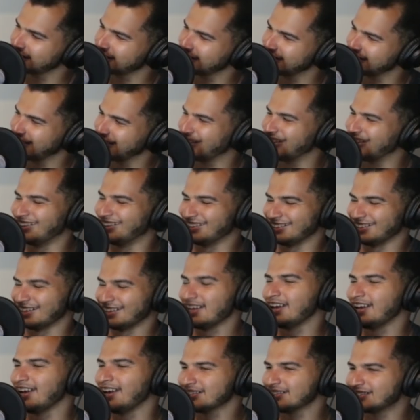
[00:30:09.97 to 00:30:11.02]

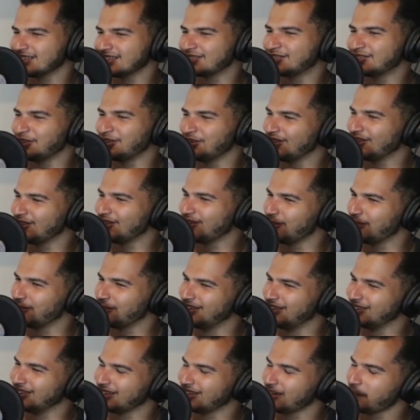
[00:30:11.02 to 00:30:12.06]
It's a 3-wheel
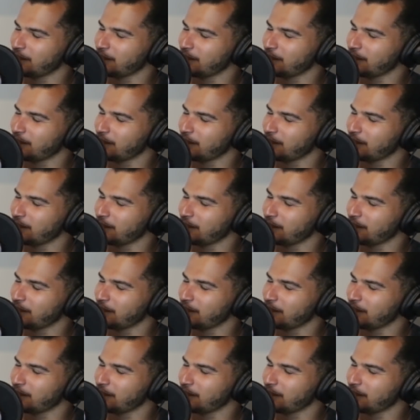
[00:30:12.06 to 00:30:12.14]
Cobalt.